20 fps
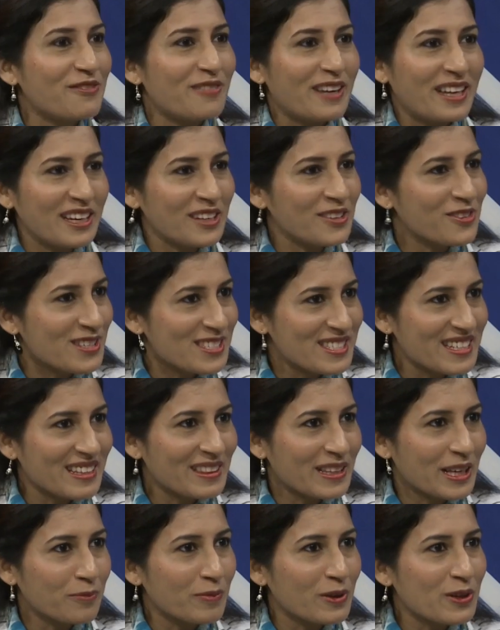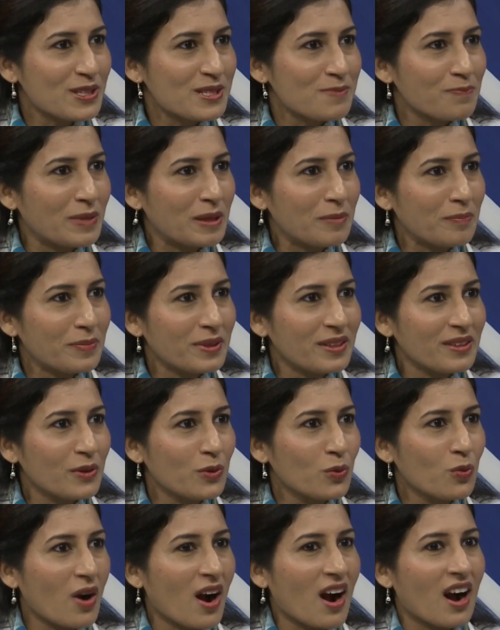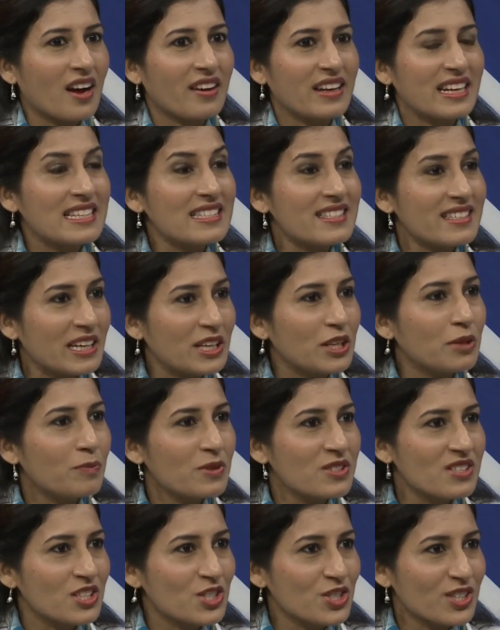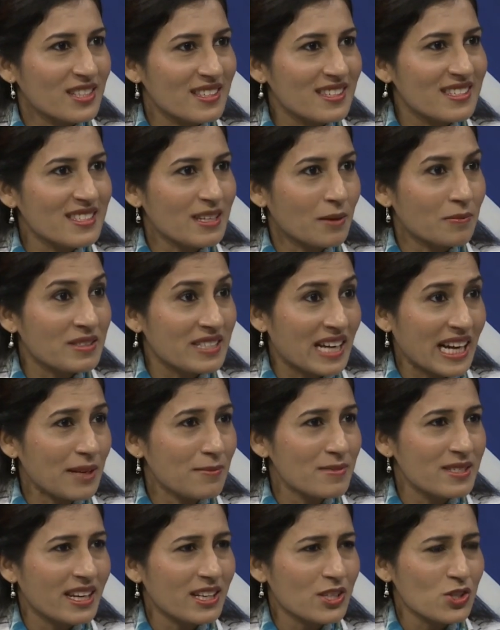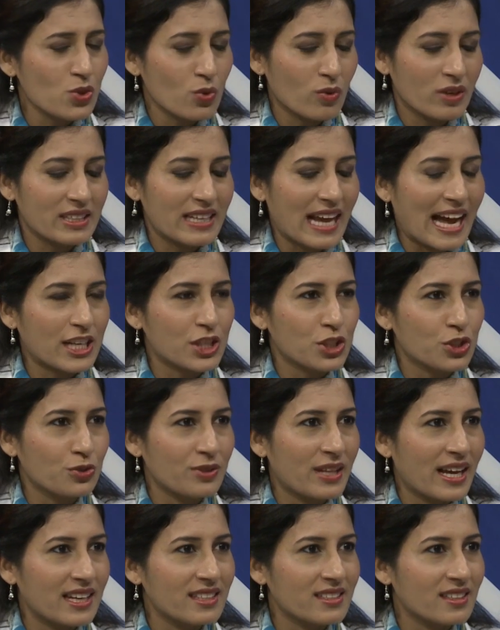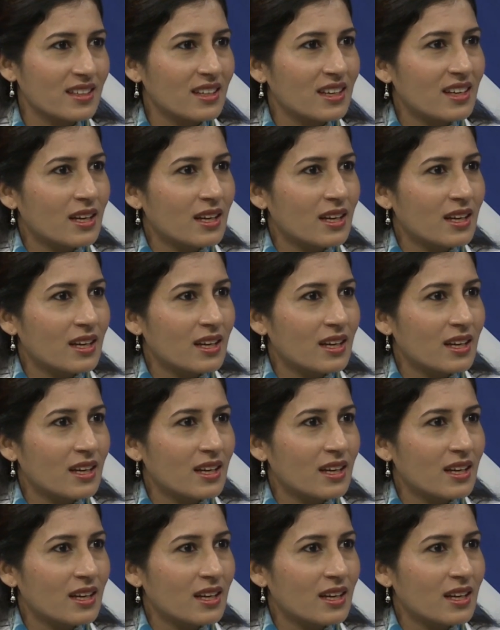a very interesting thing, because people who are in senior positions sometimes get so attached to that